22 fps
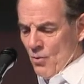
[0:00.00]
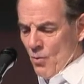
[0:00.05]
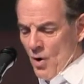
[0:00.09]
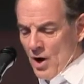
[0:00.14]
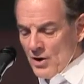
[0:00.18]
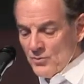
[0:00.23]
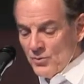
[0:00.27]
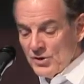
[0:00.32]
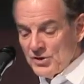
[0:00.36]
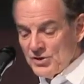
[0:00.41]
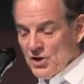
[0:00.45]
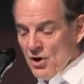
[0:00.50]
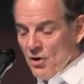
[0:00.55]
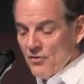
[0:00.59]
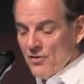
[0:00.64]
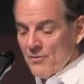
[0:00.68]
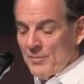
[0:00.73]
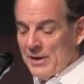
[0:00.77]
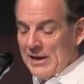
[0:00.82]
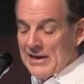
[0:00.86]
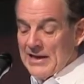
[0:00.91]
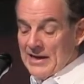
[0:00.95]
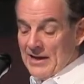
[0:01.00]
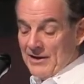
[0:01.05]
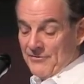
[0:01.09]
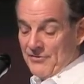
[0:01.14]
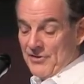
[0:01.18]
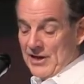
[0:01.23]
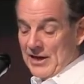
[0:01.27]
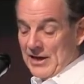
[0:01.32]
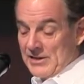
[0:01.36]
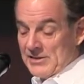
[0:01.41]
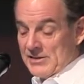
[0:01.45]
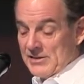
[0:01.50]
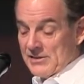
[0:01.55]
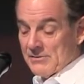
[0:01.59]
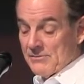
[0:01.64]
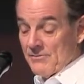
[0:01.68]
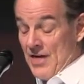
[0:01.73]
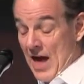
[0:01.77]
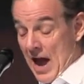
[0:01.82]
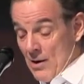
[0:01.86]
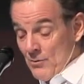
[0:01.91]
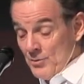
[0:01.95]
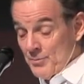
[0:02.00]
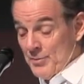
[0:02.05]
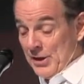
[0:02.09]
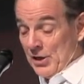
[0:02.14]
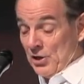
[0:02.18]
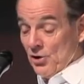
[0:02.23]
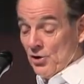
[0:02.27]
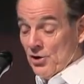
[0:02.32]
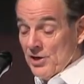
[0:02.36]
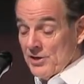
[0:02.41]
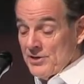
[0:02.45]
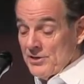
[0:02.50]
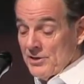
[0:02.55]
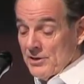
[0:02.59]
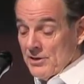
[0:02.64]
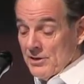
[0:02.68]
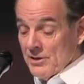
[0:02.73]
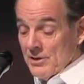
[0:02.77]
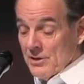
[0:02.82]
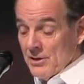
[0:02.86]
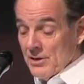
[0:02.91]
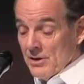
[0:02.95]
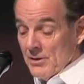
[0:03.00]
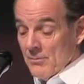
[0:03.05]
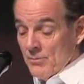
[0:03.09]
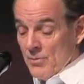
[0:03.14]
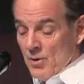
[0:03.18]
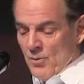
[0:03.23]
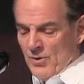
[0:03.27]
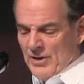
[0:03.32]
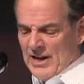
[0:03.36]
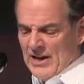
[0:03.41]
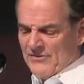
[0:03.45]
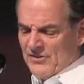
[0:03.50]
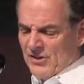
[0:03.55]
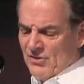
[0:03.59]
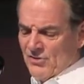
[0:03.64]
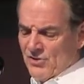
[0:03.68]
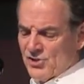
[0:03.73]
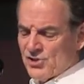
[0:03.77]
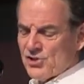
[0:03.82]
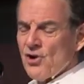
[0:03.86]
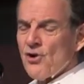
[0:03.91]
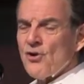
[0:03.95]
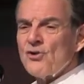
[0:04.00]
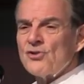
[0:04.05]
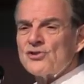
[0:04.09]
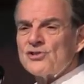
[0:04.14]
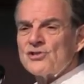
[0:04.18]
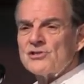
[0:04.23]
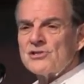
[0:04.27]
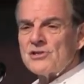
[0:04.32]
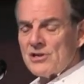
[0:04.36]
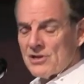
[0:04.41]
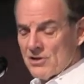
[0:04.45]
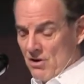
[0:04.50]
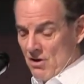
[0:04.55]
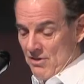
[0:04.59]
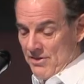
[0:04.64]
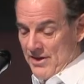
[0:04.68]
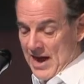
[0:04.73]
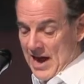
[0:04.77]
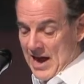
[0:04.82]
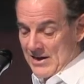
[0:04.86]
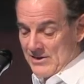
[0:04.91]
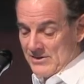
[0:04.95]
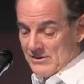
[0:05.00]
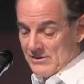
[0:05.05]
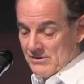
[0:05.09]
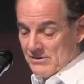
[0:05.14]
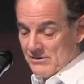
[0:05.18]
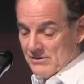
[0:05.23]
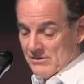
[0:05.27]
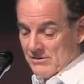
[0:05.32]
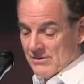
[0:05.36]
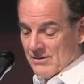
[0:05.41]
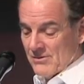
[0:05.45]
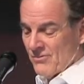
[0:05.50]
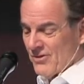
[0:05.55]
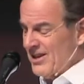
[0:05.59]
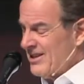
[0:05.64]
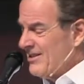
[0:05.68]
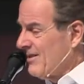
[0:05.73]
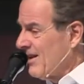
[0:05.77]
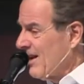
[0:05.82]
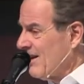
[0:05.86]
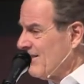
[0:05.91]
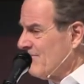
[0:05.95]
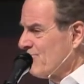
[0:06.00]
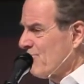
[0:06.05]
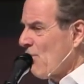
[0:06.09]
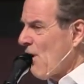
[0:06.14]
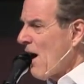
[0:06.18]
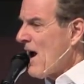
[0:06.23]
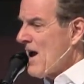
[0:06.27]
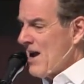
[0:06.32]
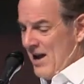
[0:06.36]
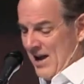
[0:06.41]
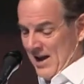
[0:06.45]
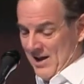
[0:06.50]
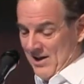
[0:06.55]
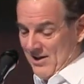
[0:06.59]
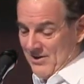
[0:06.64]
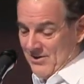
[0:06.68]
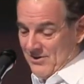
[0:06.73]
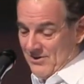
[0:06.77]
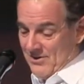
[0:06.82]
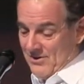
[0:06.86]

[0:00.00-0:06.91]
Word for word: One would know the meaning of things. That would be good, but we'd have to go to church and all that, and we'd and pray.